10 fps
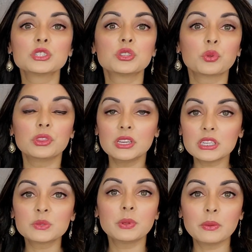So
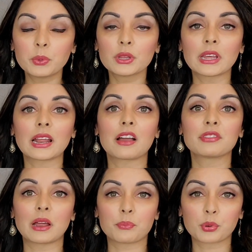these people that have
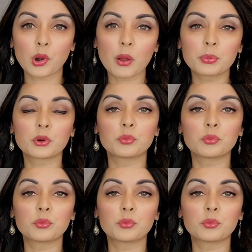that proper